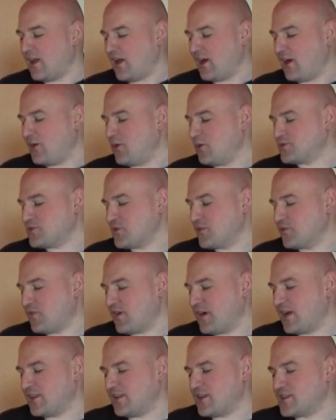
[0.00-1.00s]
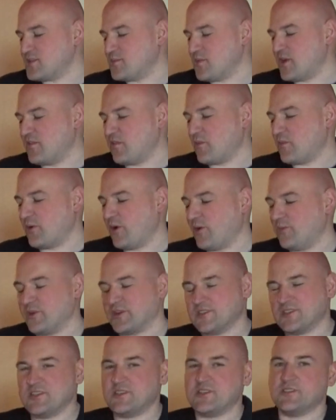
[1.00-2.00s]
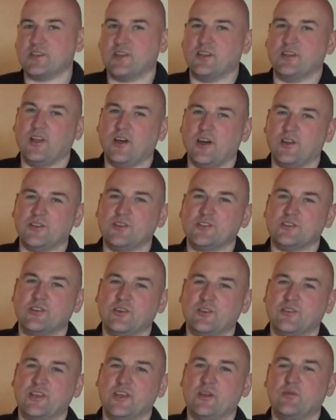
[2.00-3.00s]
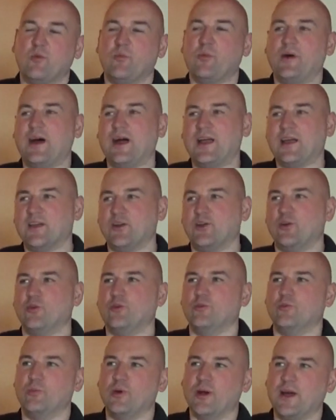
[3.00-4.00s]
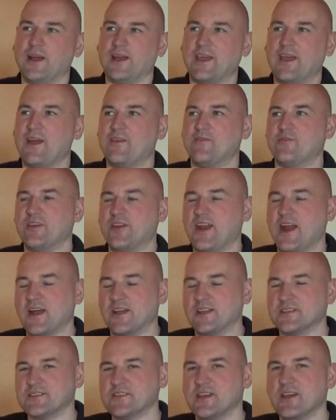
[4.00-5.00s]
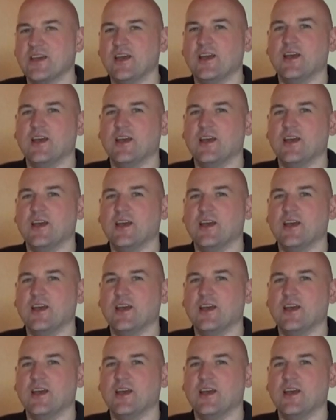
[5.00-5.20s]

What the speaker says: also find that it's a bit of a problem because this is a lot of the stuff that you will pack and unpack every night,